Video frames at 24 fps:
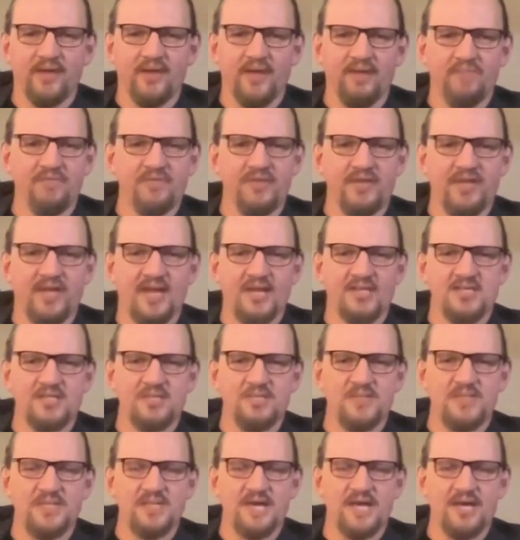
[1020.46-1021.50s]
Everything has to
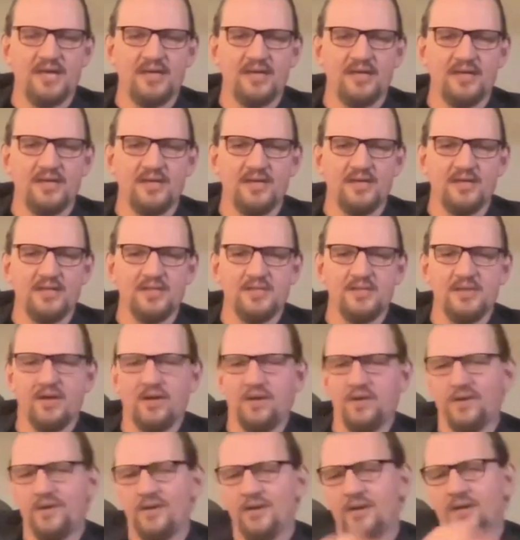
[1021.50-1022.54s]
be taken. And
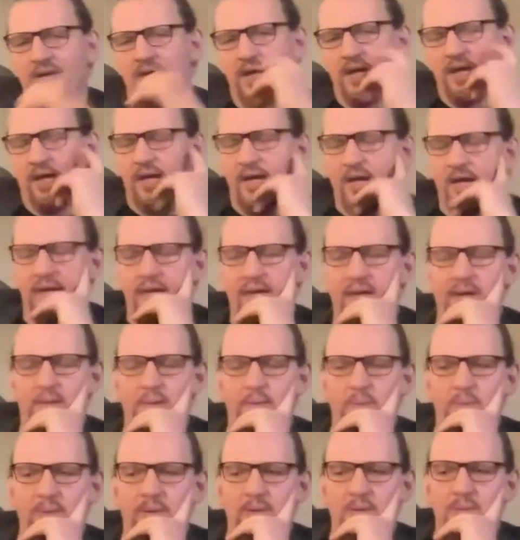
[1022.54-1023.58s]
so
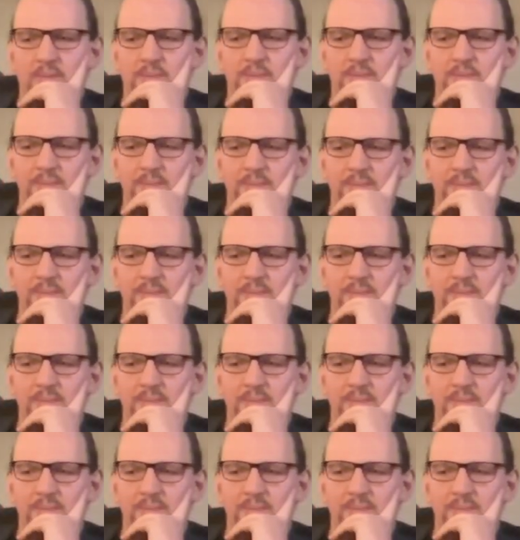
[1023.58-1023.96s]
when,